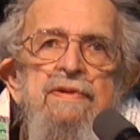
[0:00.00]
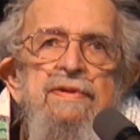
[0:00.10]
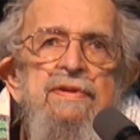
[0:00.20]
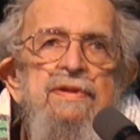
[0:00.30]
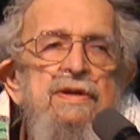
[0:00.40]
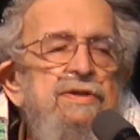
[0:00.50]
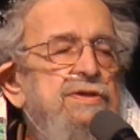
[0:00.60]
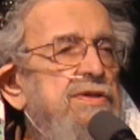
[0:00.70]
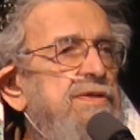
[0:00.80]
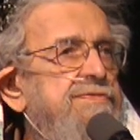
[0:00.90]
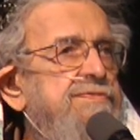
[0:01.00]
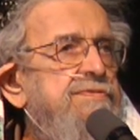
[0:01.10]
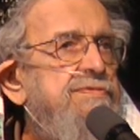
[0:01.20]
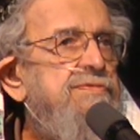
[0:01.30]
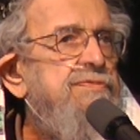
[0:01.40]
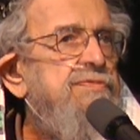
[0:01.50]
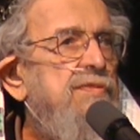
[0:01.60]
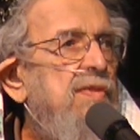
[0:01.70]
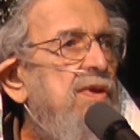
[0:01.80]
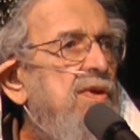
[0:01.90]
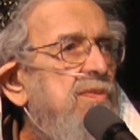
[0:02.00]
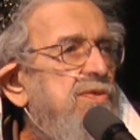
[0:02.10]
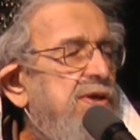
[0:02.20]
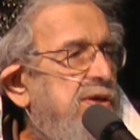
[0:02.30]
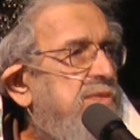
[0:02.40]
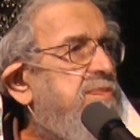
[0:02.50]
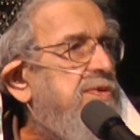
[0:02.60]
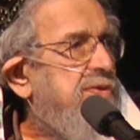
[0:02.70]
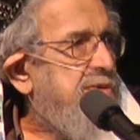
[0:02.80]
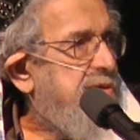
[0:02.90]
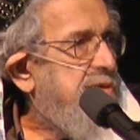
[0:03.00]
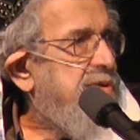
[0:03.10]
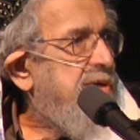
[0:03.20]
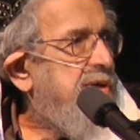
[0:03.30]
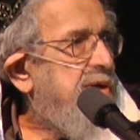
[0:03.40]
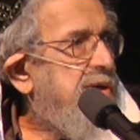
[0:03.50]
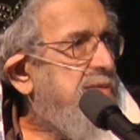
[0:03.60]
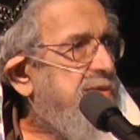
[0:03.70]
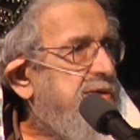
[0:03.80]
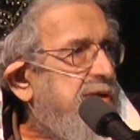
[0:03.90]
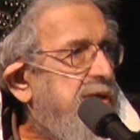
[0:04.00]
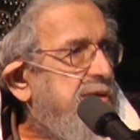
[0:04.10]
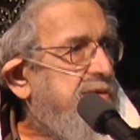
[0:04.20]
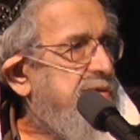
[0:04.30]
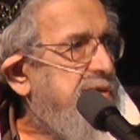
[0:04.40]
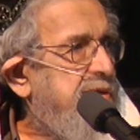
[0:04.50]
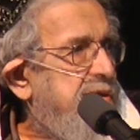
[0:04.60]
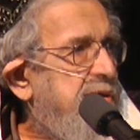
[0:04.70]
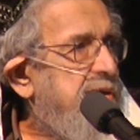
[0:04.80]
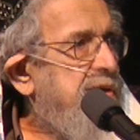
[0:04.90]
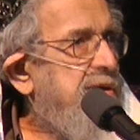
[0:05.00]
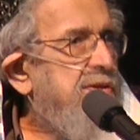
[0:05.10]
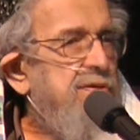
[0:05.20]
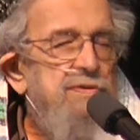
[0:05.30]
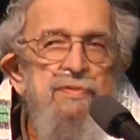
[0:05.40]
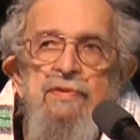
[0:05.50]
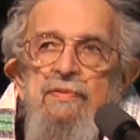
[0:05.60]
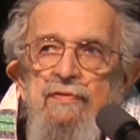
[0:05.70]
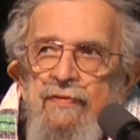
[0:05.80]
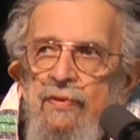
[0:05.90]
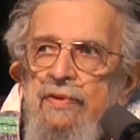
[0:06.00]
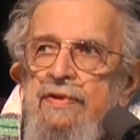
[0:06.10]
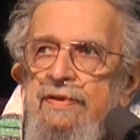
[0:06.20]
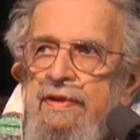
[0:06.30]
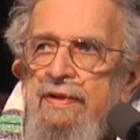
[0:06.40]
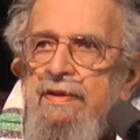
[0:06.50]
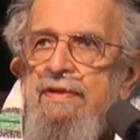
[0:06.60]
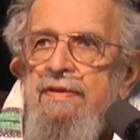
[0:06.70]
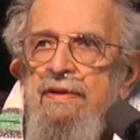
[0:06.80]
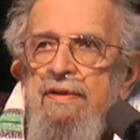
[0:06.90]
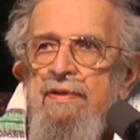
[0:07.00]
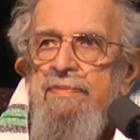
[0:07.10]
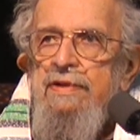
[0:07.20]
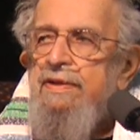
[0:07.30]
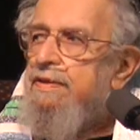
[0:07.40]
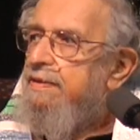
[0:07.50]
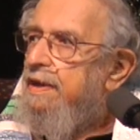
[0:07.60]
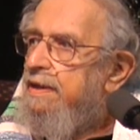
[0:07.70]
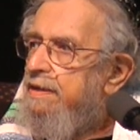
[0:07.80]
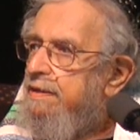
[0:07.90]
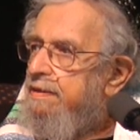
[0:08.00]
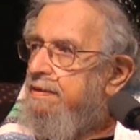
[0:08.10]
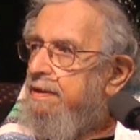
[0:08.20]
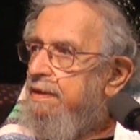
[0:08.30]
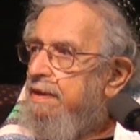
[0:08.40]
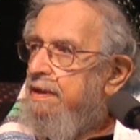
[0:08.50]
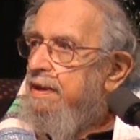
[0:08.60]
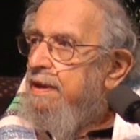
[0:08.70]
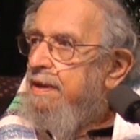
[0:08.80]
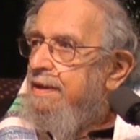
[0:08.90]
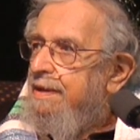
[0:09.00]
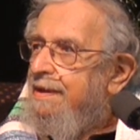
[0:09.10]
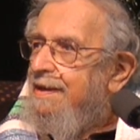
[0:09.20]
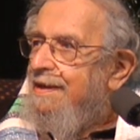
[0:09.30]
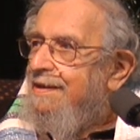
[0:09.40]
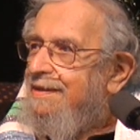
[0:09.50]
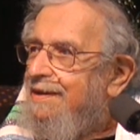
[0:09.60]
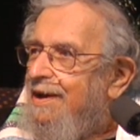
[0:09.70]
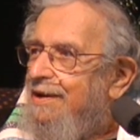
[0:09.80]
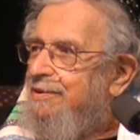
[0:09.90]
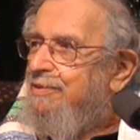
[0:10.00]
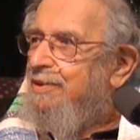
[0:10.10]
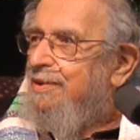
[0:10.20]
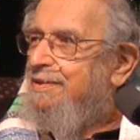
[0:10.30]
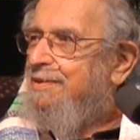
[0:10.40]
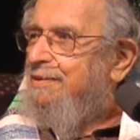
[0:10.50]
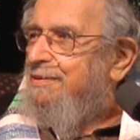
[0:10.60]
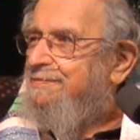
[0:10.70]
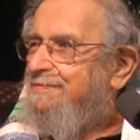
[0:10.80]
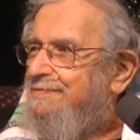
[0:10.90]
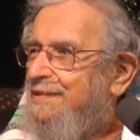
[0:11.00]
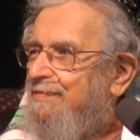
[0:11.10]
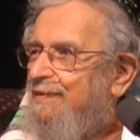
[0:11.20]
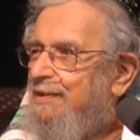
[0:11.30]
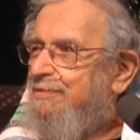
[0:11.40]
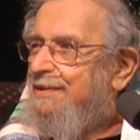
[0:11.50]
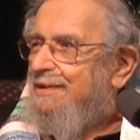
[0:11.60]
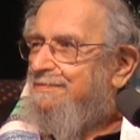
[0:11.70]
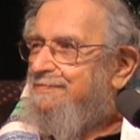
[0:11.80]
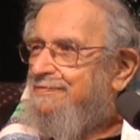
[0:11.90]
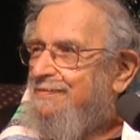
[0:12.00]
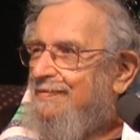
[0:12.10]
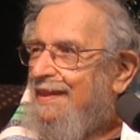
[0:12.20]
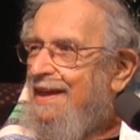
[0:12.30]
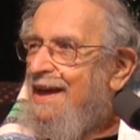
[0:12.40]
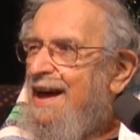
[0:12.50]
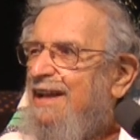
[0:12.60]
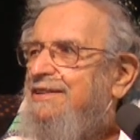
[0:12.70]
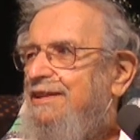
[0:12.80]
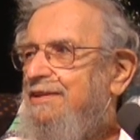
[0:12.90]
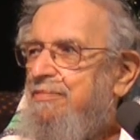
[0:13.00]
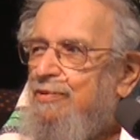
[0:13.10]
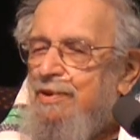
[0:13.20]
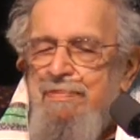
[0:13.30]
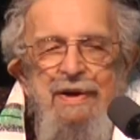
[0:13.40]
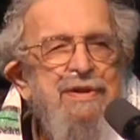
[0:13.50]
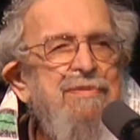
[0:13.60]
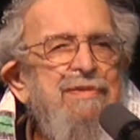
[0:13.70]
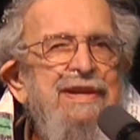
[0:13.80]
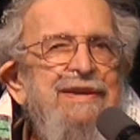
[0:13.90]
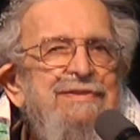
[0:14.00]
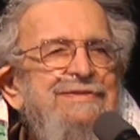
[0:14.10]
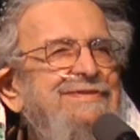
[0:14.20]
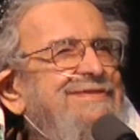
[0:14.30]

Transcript: presentation would help you with that. So we will focus on this a little bit in silence and honor also the founder. I'll tell you more about him later.